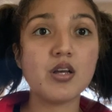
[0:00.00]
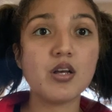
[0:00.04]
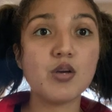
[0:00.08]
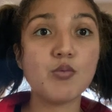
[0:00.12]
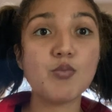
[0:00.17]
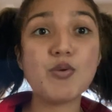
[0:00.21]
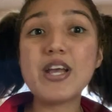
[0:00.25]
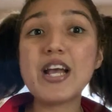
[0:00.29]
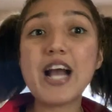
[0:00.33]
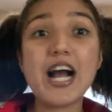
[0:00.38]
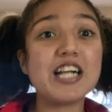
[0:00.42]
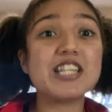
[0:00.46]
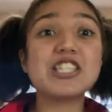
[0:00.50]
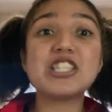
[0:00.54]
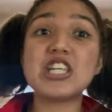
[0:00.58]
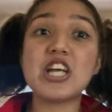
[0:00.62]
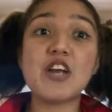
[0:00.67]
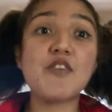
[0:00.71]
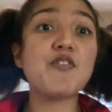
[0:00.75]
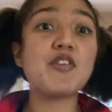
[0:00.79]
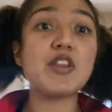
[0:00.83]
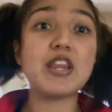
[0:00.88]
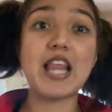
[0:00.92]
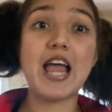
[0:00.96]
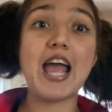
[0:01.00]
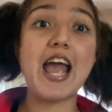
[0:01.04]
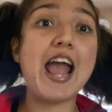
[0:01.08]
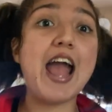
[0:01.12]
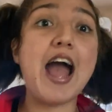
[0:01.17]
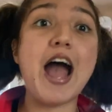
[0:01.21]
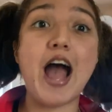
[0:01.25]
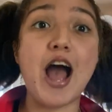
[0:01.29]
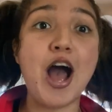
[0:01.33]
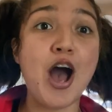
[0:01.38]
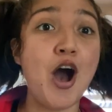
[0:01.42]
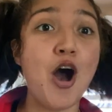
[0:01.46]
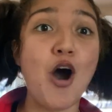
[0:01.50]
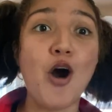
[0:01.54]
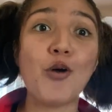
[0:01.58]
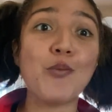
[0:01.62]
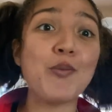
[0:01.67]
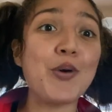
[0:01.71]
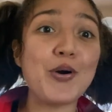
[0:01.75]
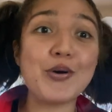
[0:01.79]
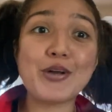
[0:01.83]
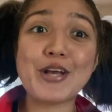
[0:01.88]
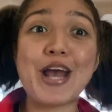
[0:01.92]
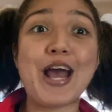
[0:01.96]
We got Chick-fil-A at
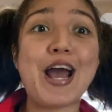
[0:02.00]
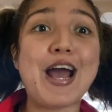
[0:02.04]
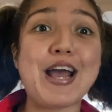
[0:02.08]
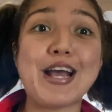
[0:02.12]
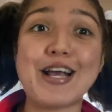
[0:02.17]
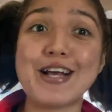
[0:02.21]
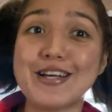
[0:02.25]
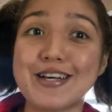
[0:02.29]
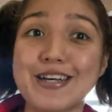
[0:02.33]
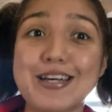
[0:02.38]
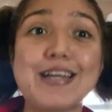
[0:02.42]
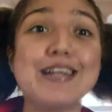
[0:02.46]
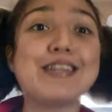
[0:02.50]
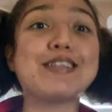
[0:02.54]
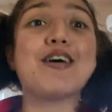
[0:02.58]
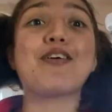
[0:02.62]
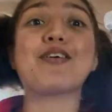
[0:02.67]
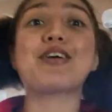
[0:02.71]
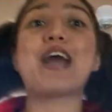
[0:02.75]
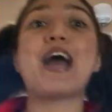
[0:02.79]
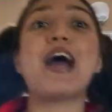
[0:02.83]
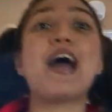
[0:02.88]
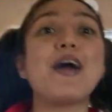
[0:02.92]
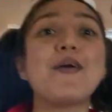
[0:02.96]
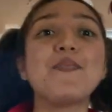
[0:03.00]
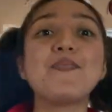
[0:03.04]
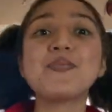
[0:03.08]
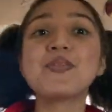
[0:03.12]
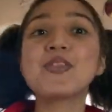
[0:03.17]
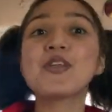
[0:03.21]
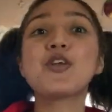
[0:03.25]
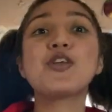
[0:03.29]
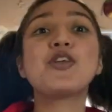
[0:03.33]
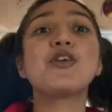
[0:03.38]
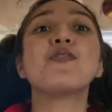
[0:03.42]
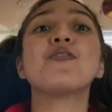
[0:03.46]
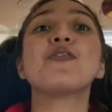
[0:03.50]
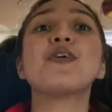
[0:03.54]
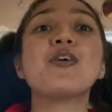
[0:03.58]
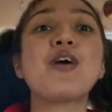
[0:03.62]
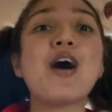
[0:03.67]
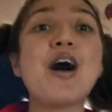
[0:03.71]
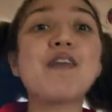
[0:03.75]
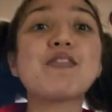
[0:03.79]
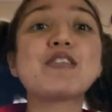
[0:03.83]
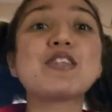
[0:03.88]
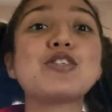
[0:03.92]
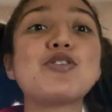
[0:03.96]
home, okay? Cause, okay, you won't
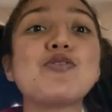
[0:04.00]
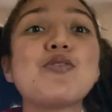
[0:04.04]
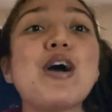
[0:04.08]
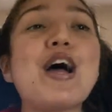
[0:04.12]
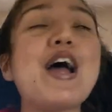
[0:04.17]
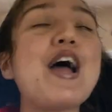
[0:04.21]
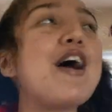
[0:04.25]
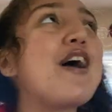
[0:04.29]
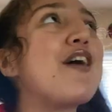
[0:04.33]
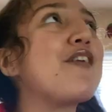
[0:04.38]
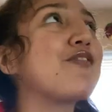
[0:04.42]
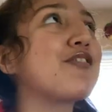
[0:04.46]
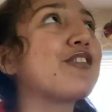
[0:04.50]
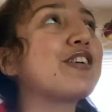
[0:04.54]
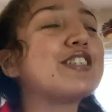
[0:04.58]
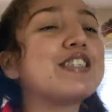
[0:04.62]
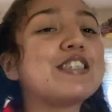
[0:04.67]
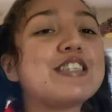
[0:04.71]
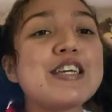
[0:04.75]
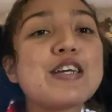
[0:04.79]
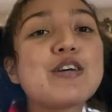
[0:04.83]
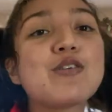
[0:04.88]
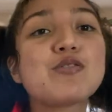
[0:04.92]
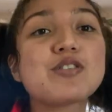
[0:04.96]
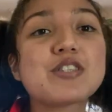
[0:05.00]
have to do it every single